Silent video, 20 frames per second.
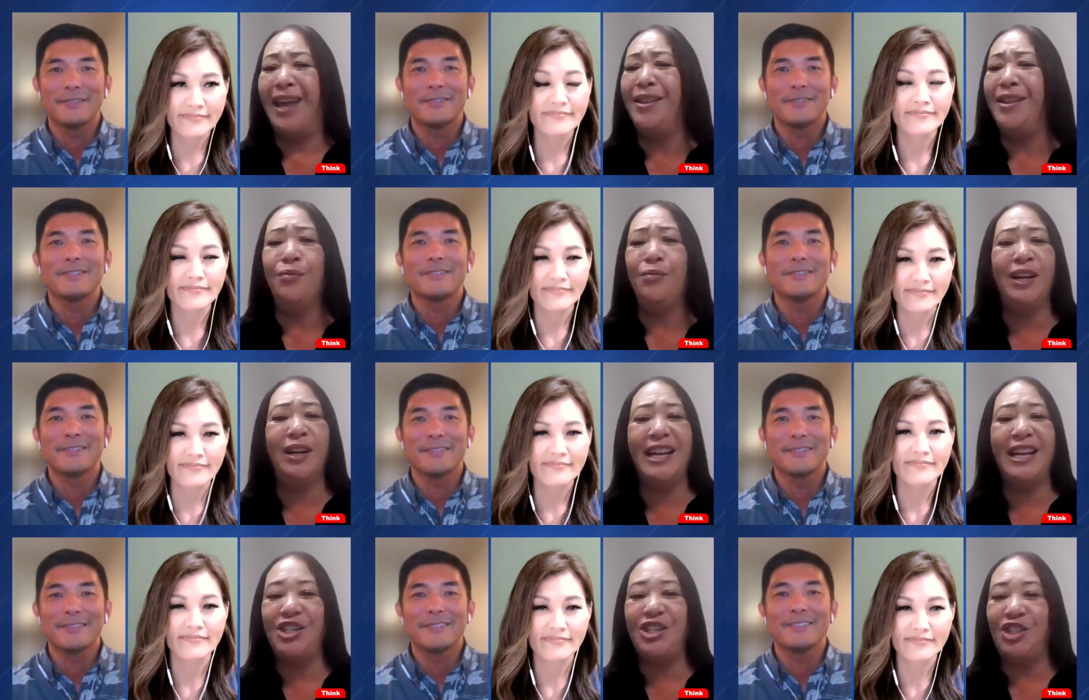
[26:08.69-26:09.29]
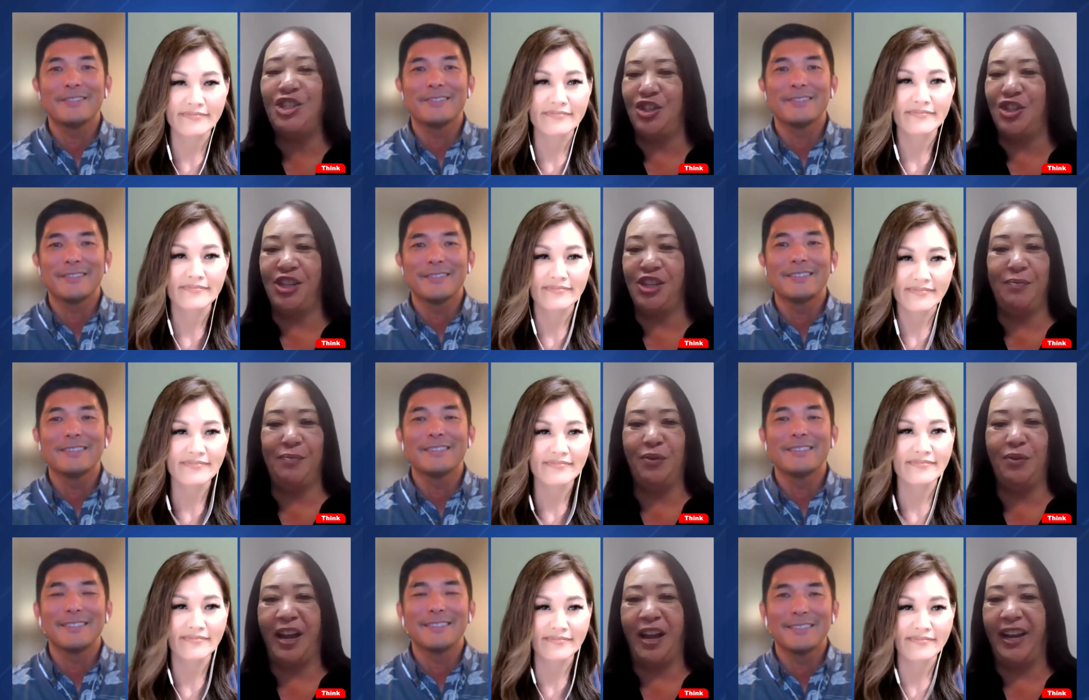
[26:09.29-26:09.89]
Speaker 1: and the
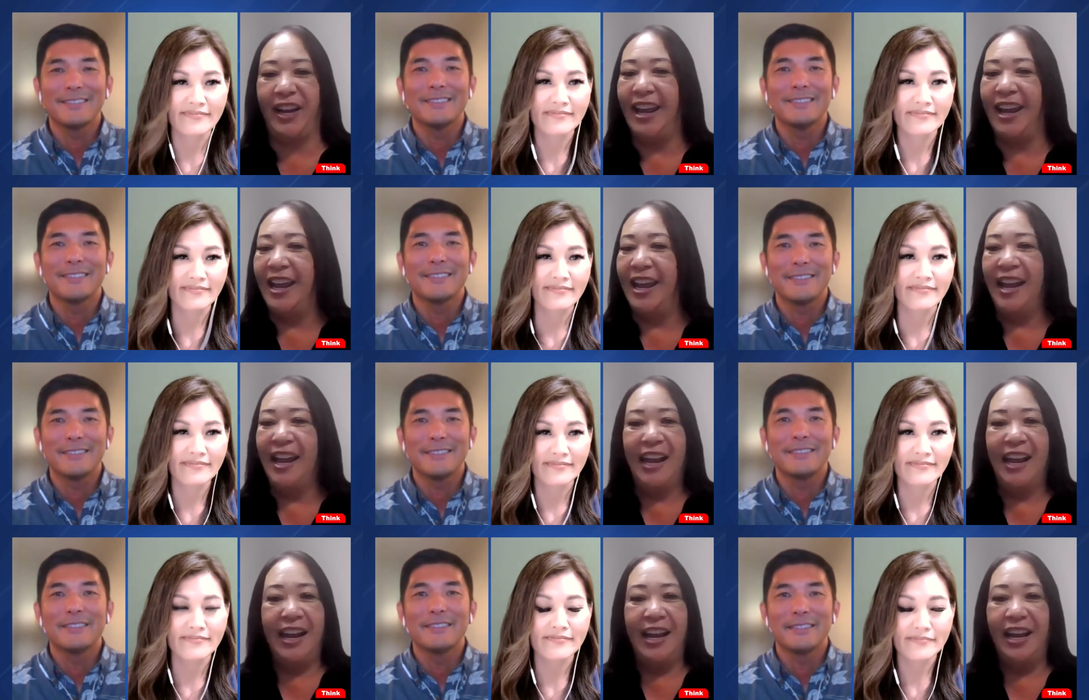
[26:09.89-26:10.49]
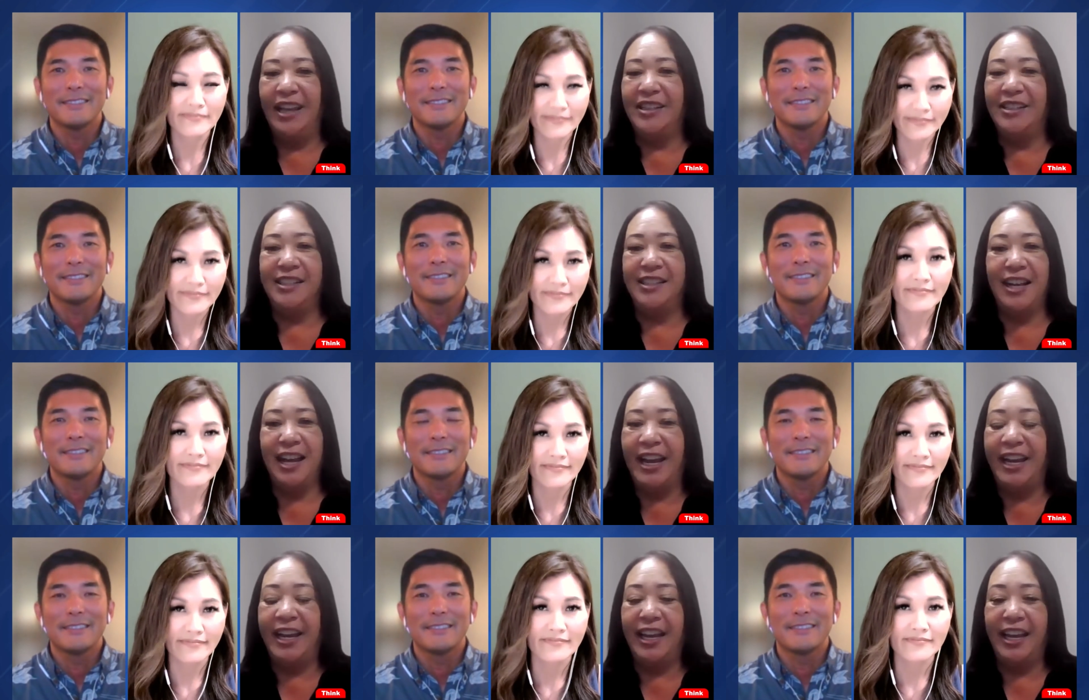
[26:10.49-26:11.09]
relationship right
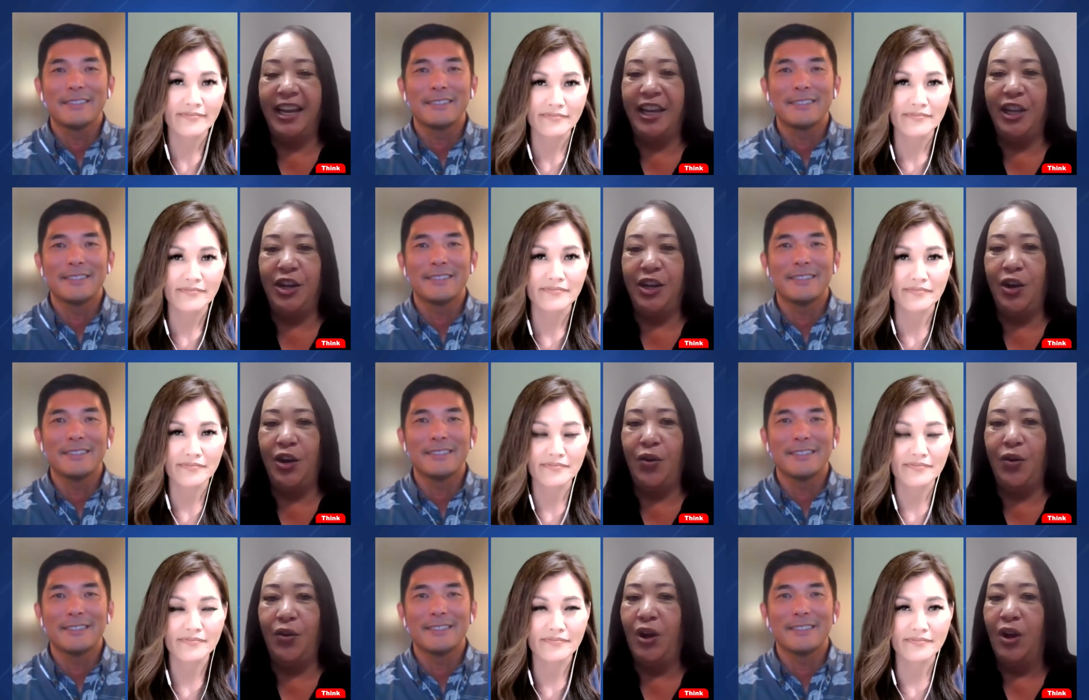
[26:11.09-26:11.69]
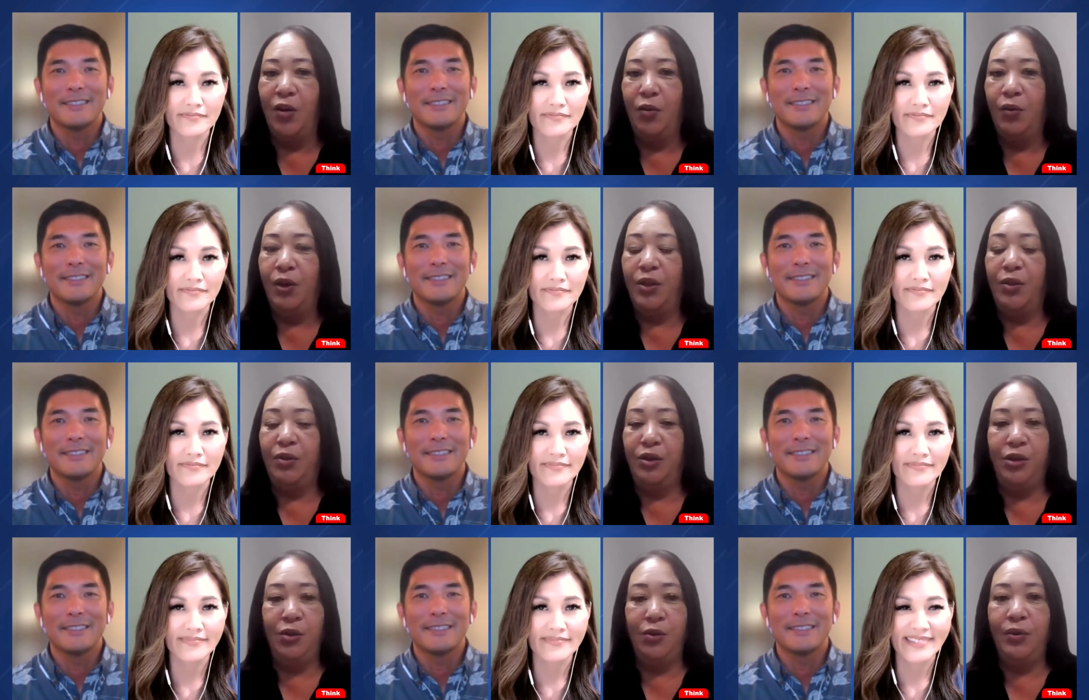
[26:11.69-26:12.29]
it's like you know
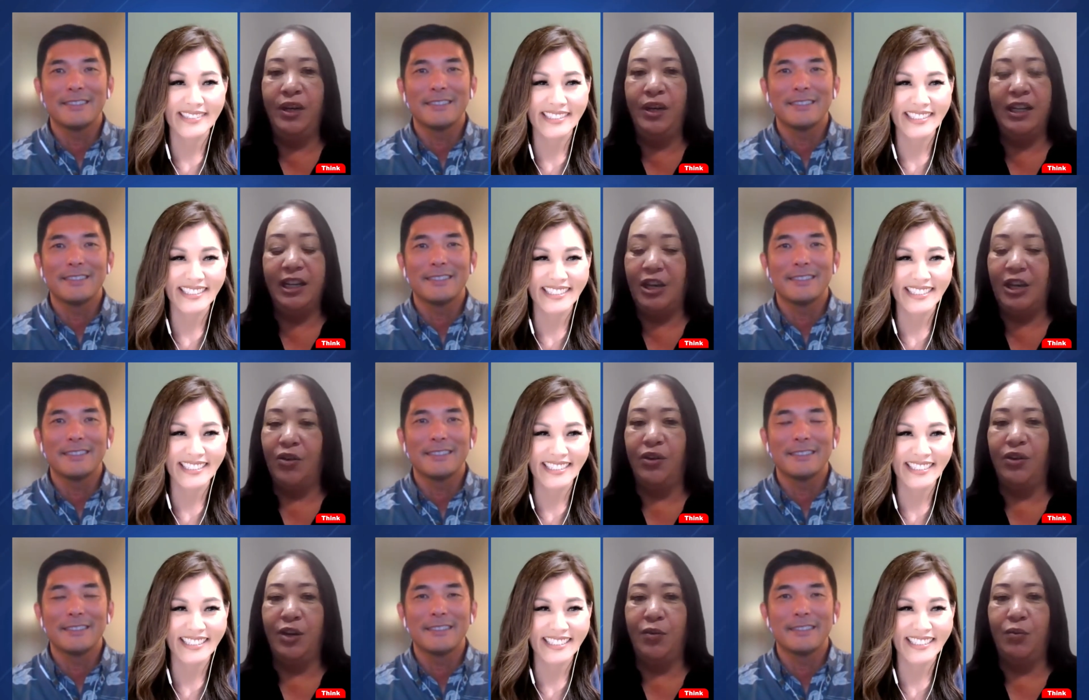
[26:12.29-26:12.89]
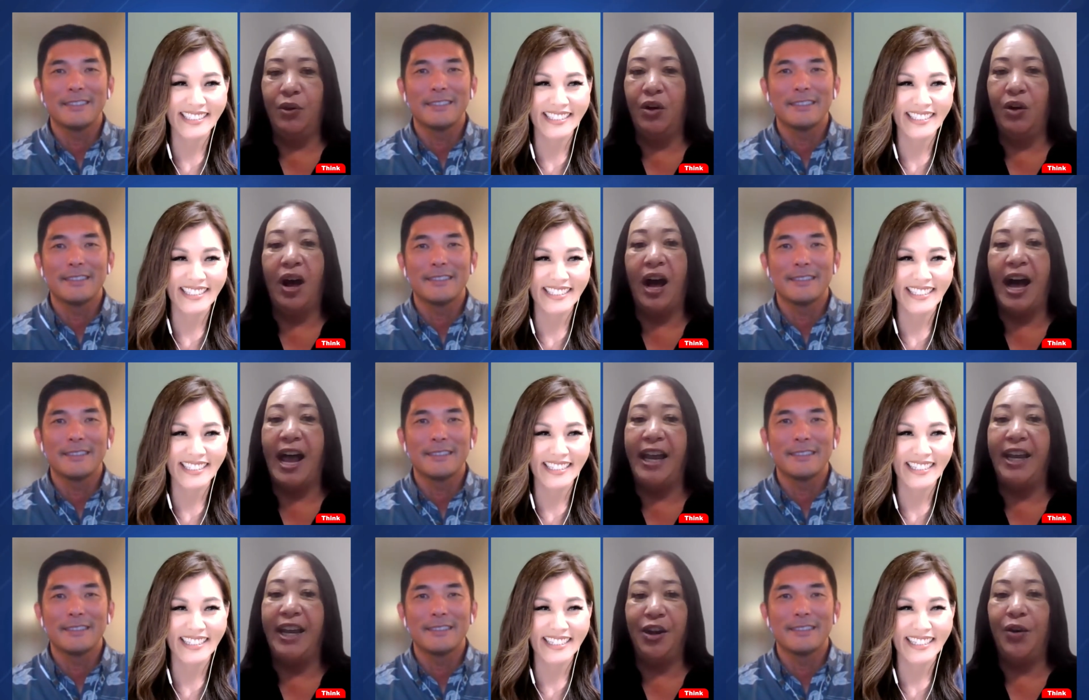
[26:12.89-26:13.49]
with you and Leonie Will,
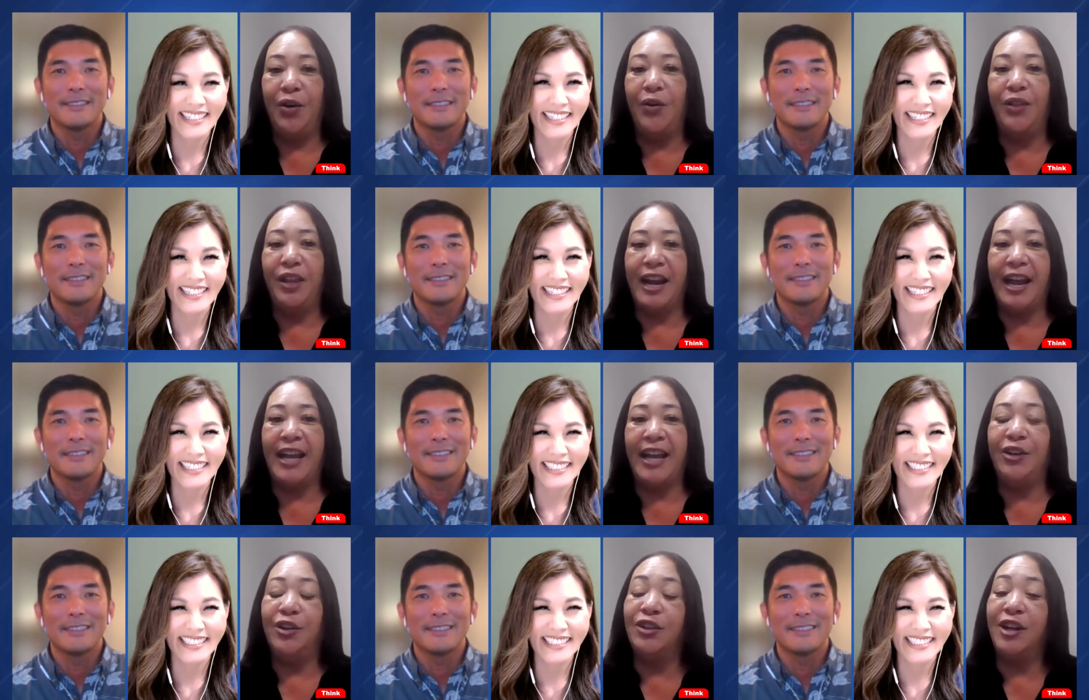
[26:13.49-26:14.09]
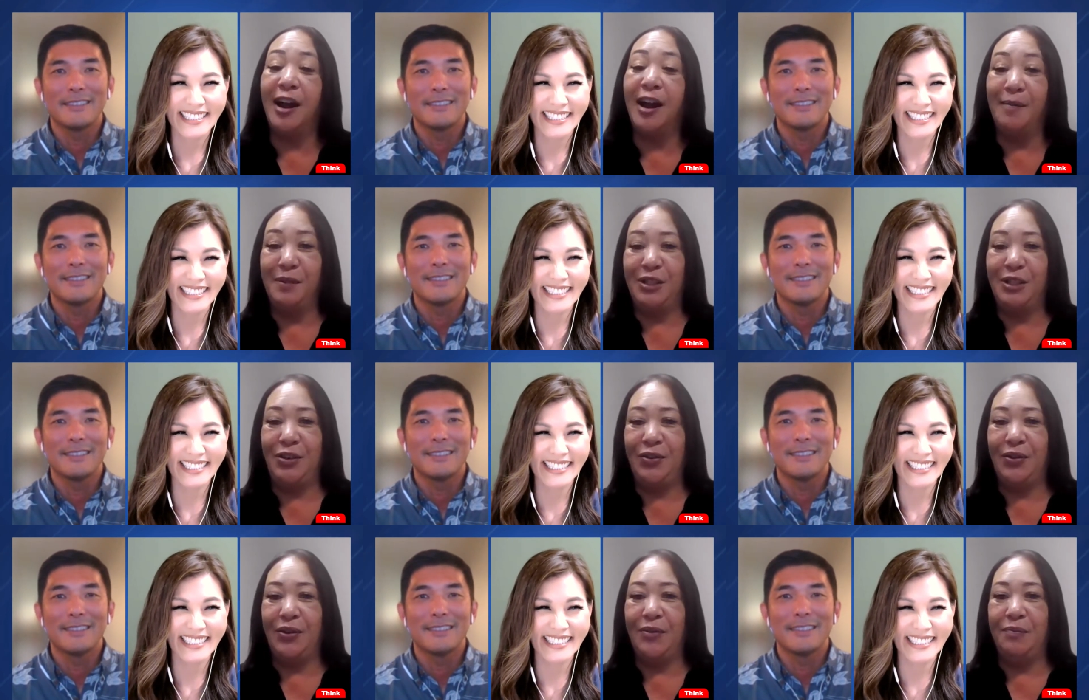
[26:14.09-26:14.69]
I know that I could
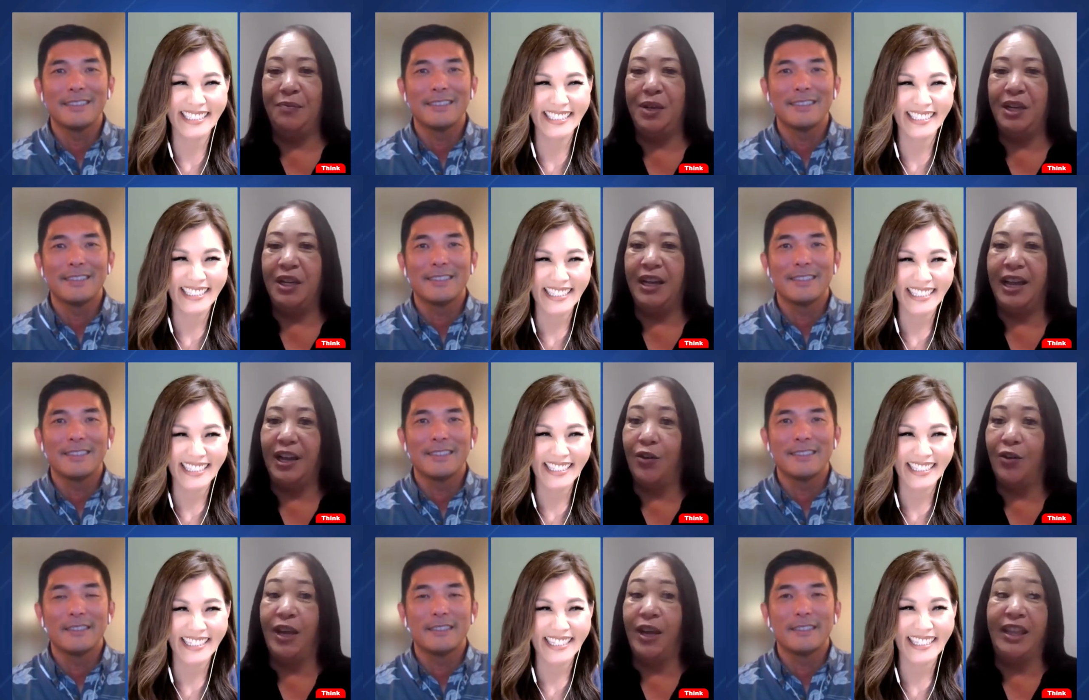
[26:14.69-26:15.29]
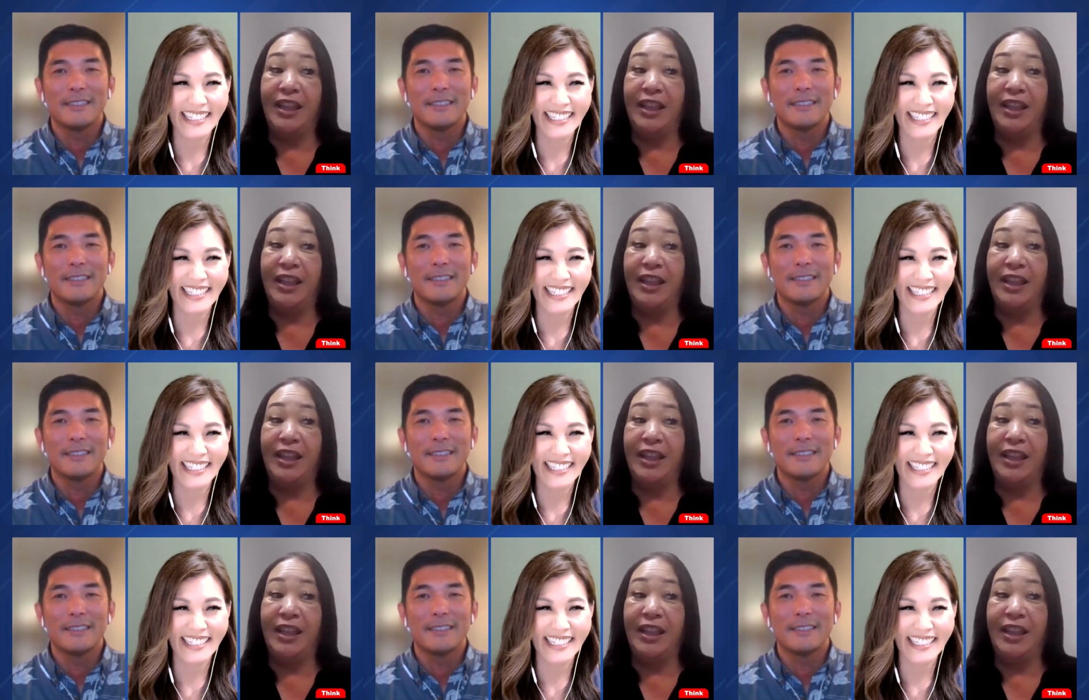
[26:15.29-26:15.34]
come to you and be like,